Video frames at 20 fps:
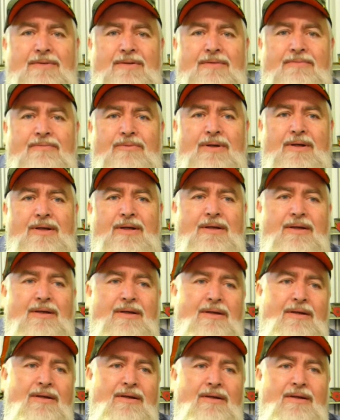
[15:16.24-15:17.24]
if we're
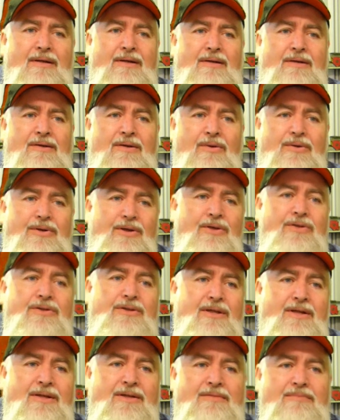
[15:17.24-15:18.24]
not
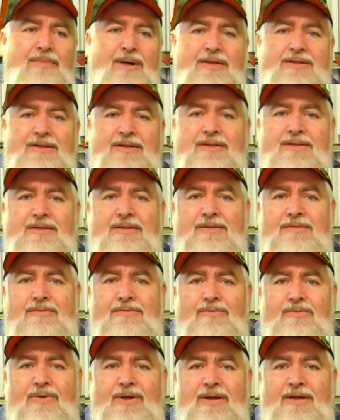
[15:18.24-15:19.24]
using as much as
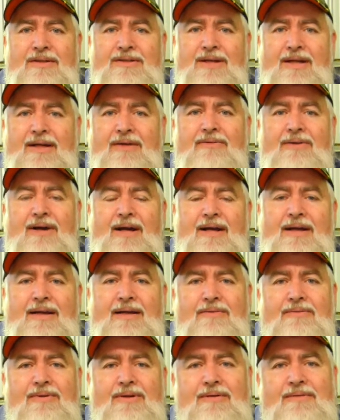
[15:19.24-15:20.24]
we're
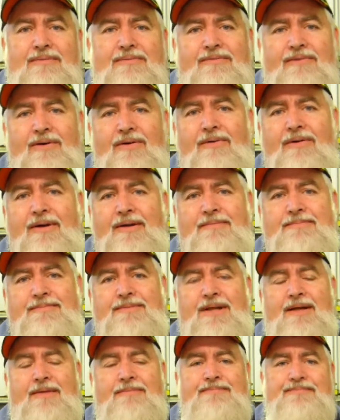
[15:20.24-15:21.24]
generating, well, fine.
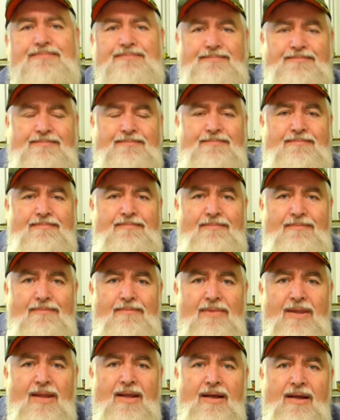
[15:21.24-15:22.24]
So
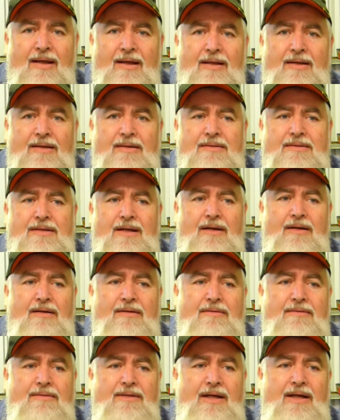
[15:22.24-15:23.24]

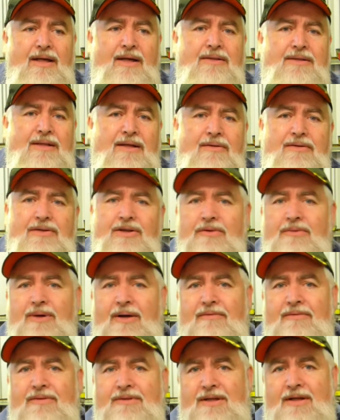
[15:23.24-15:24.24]
yeah, so new
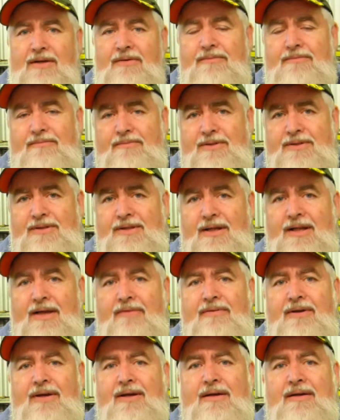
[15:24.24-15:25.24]
oven. So we're still
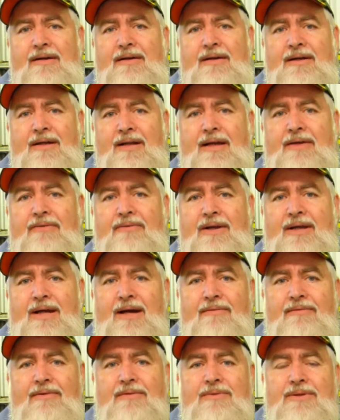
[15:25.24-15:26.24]
having an electric
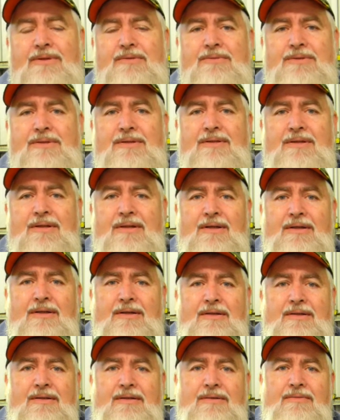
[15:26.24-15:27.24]
oven, which was
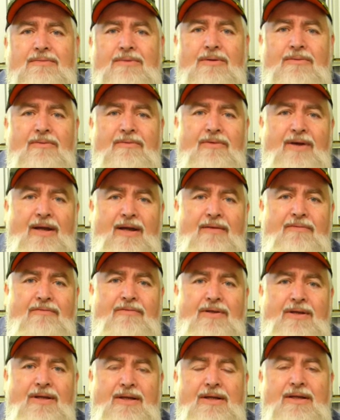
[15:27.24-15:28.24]
what we've had
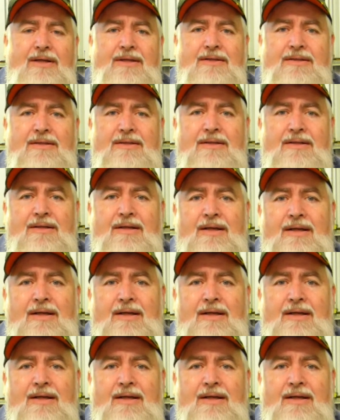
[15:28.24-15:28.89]
for years,